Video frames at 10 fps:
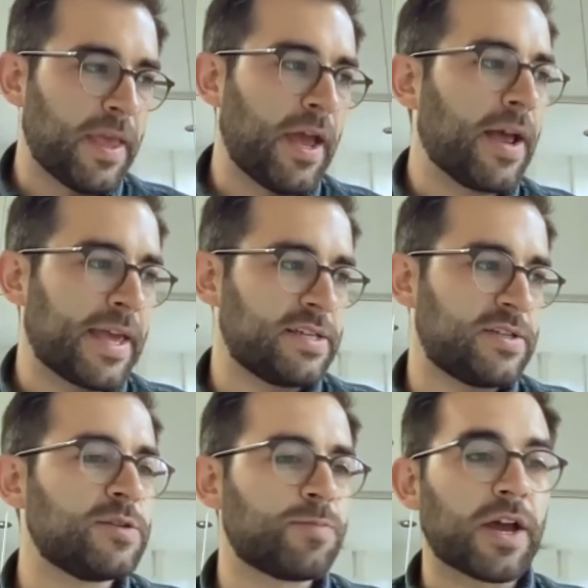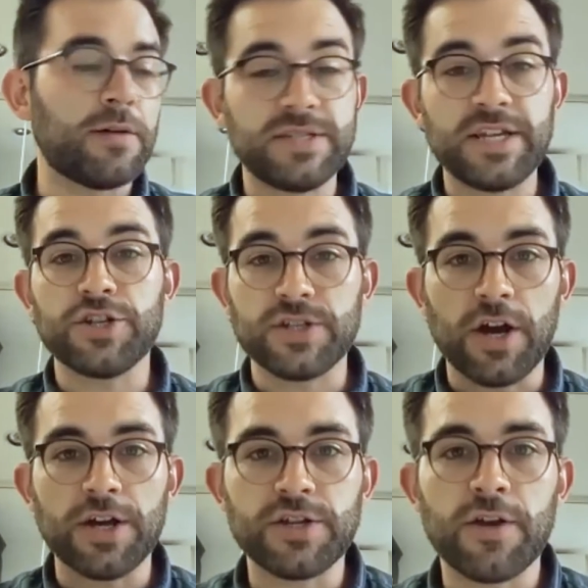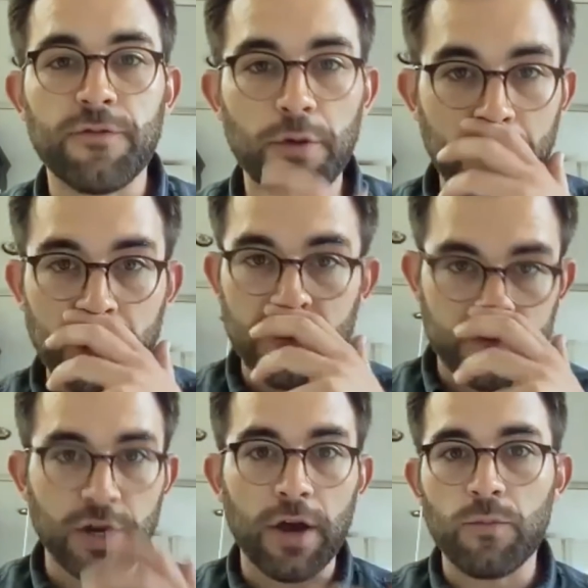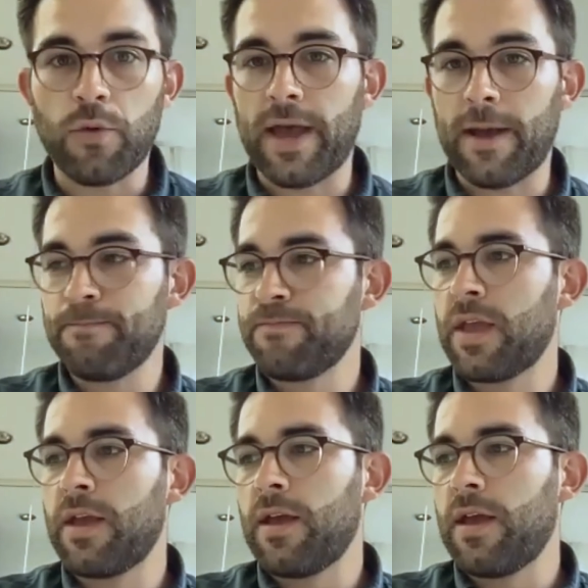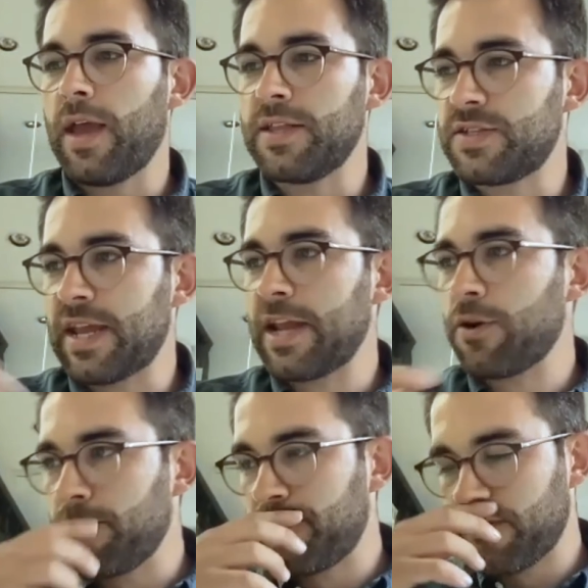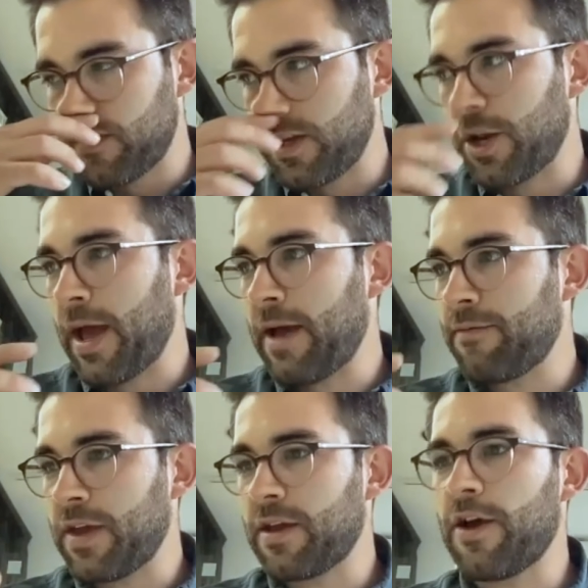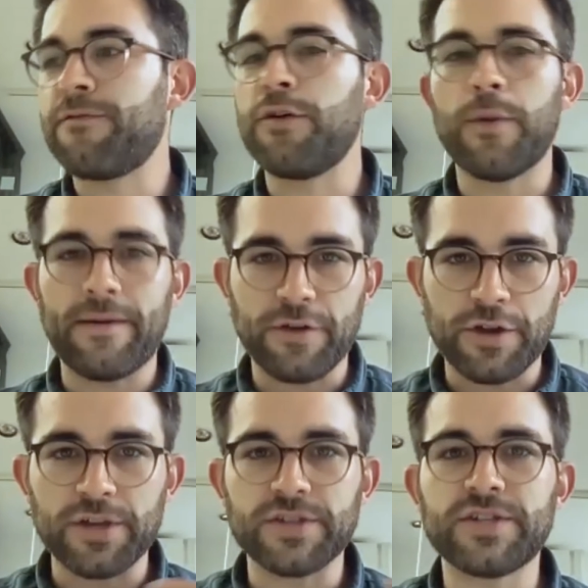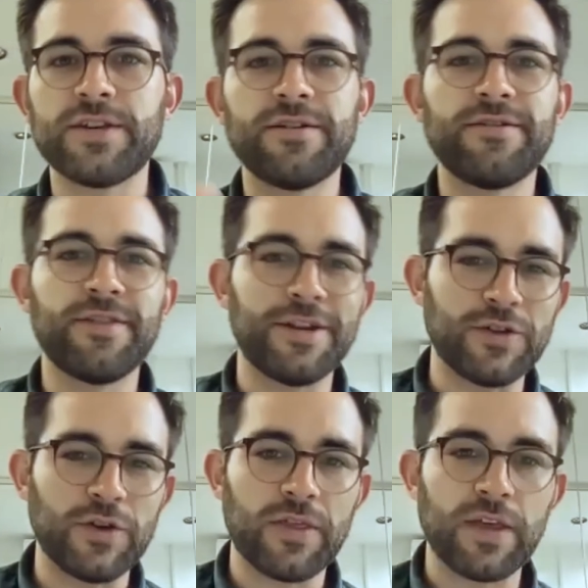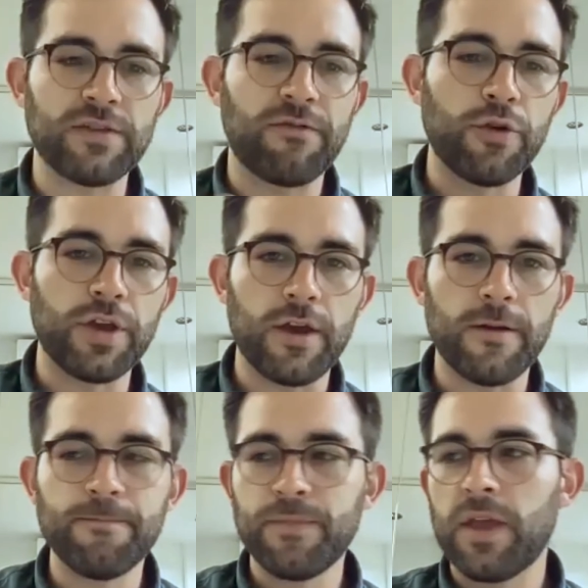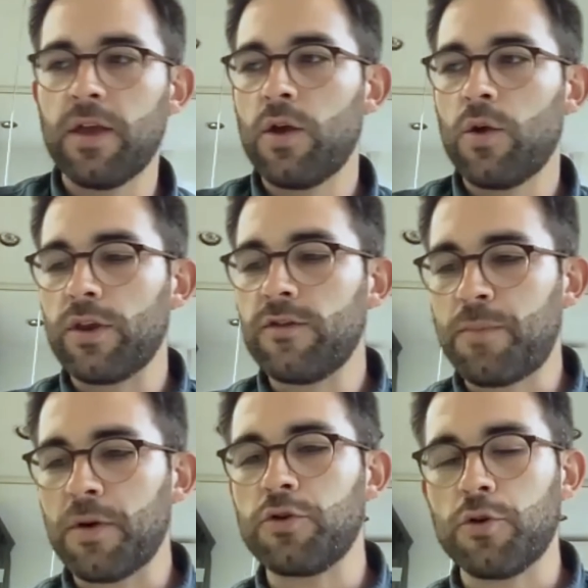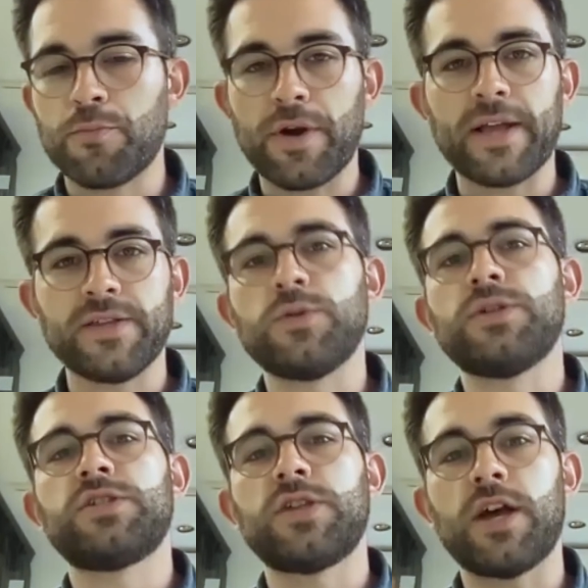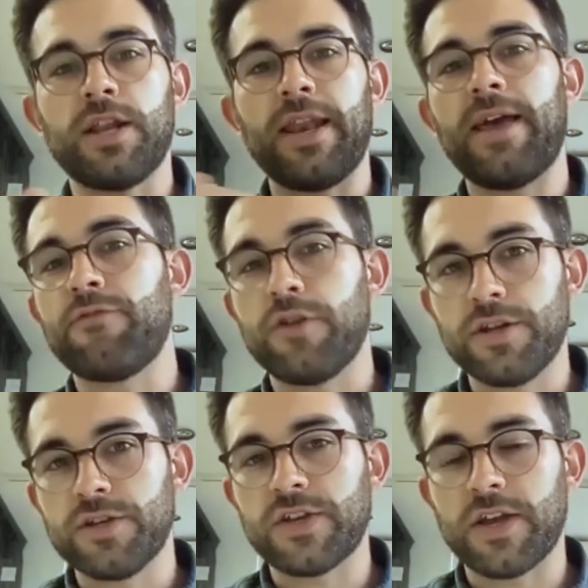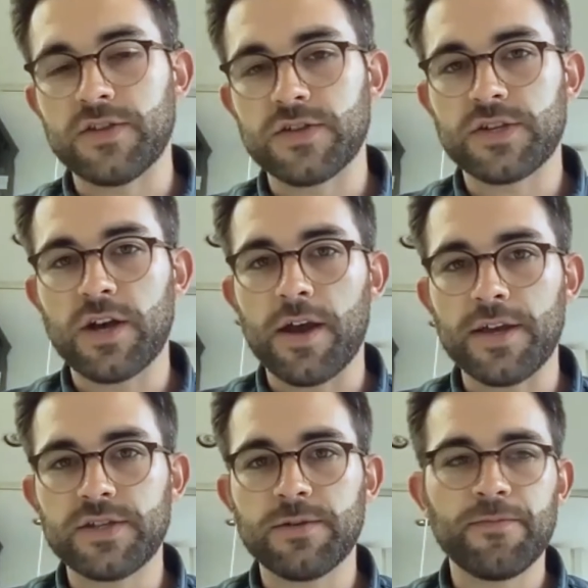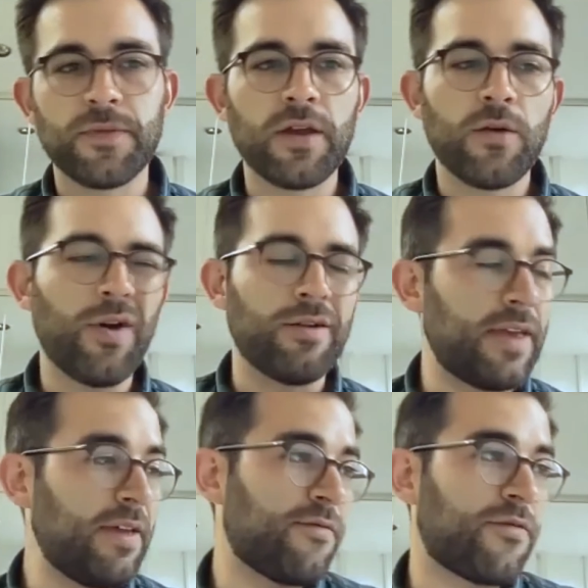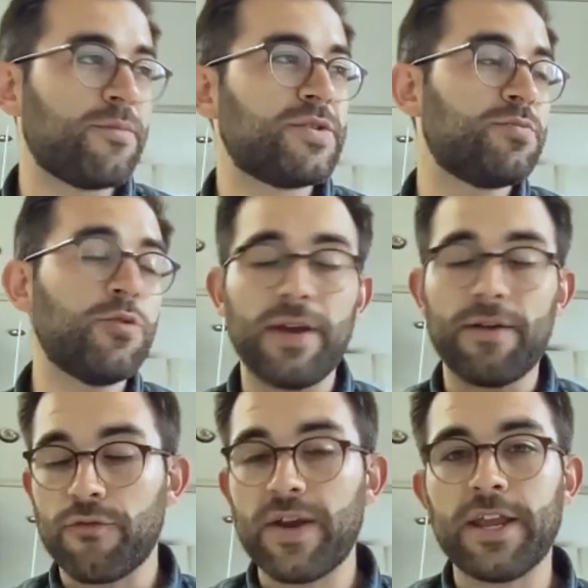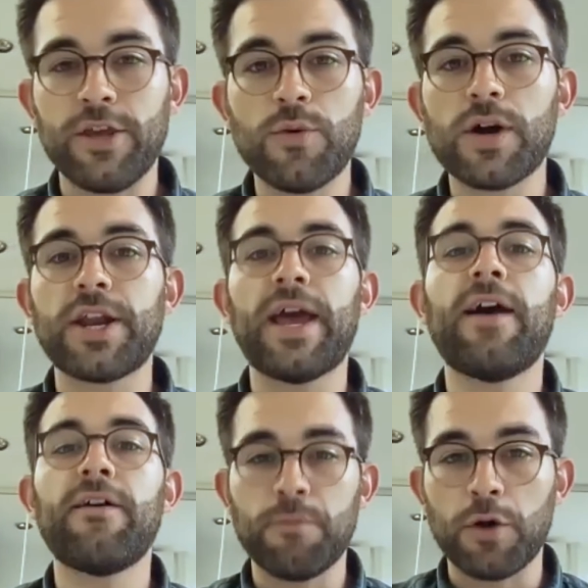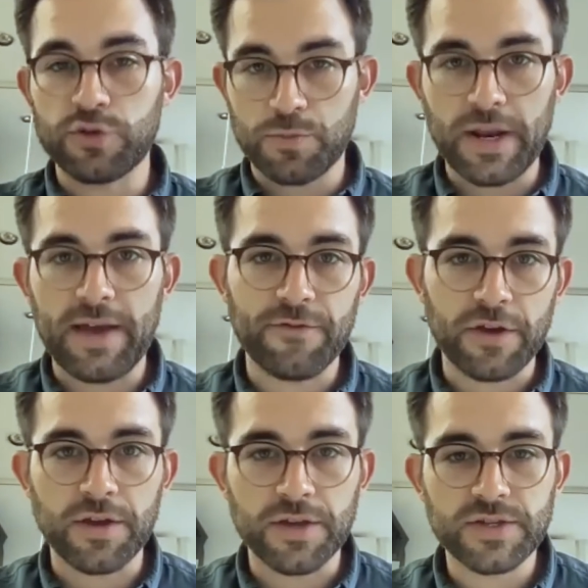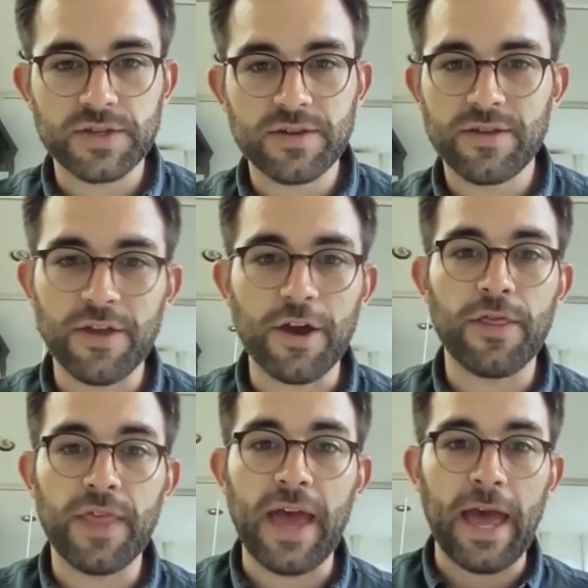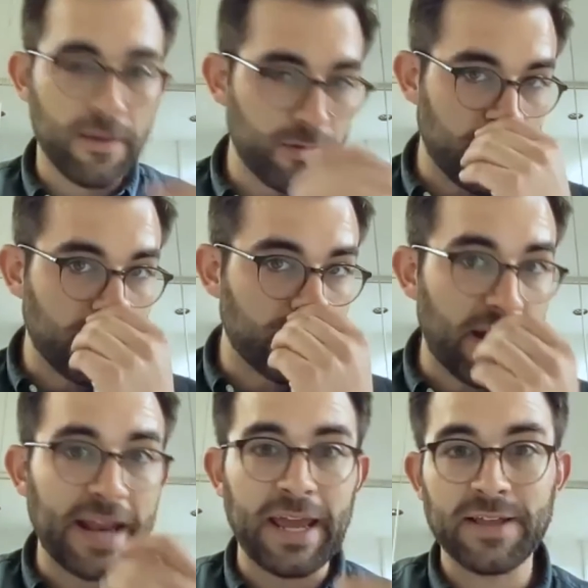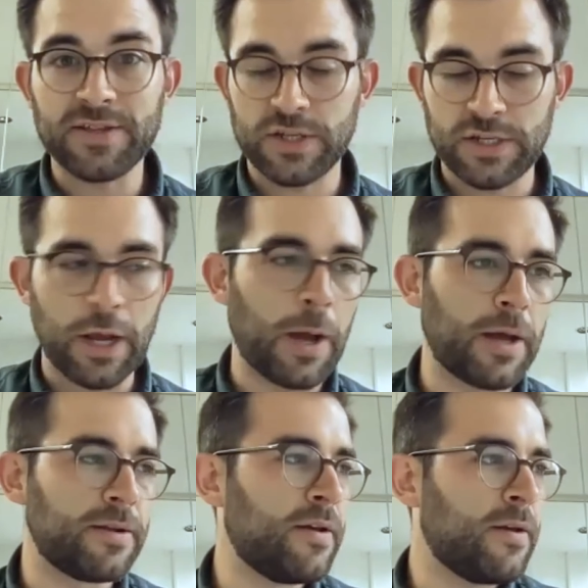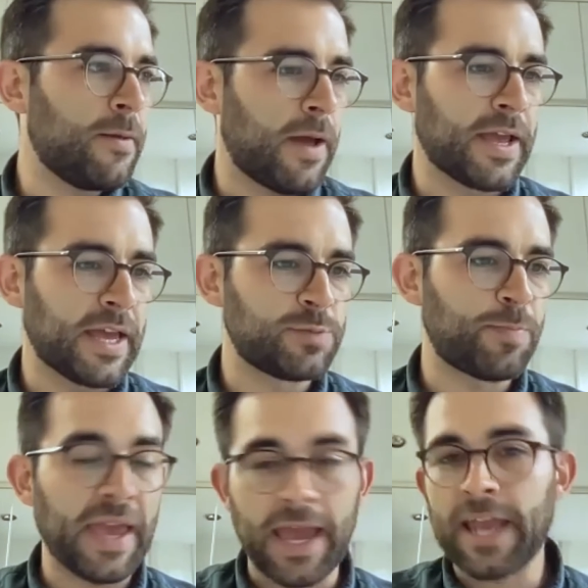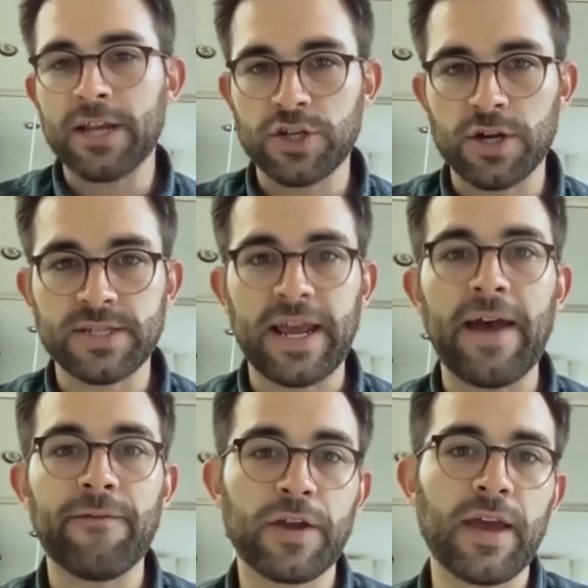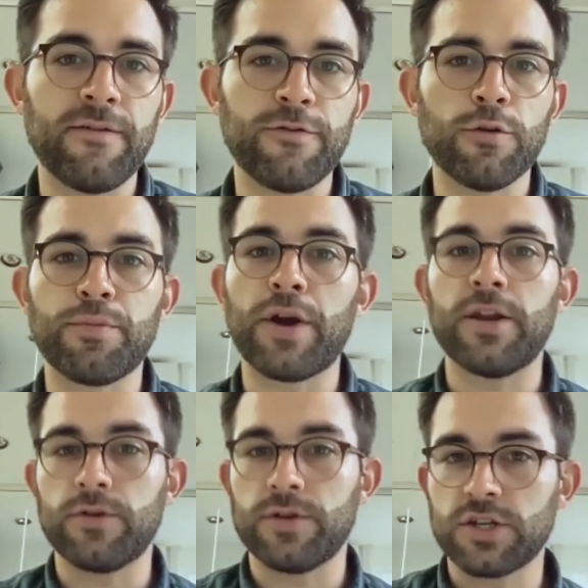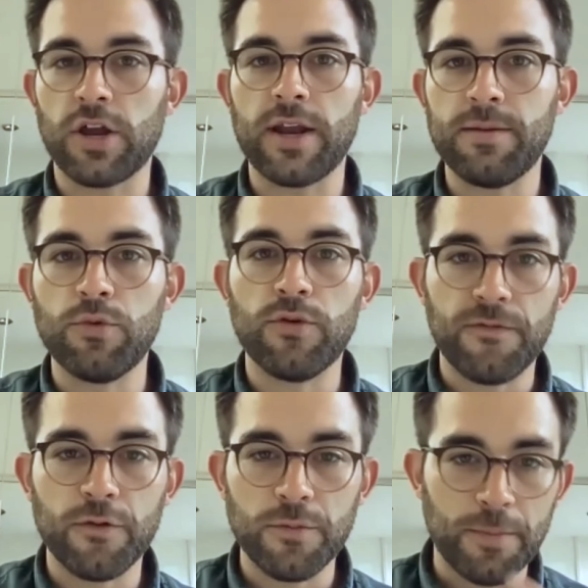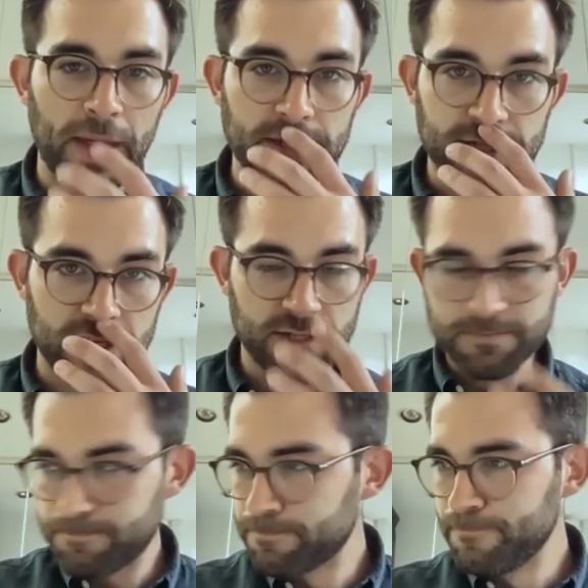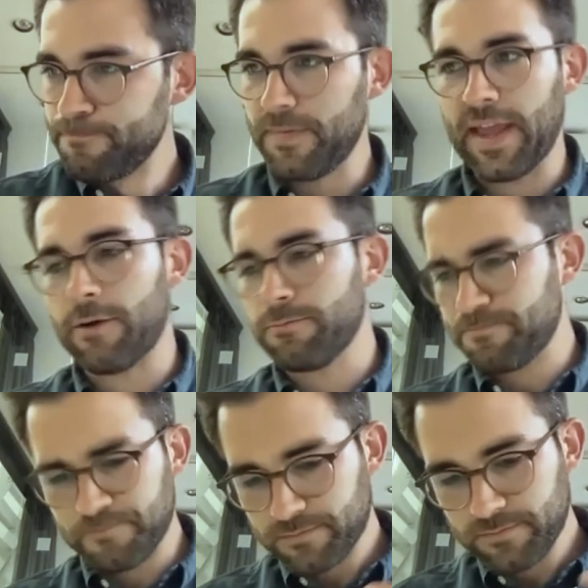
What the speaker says: I guess, has become digitized over a period of time, where instead of, having a few advocates that are doing things for you, when you've built your brand to a certain level and a certain size, well, even from a small level, really, you are going to have multiple advocates that are there, that are ready to start, I guess, being energized to advocate for your brand on a slightly more formal basis. Now,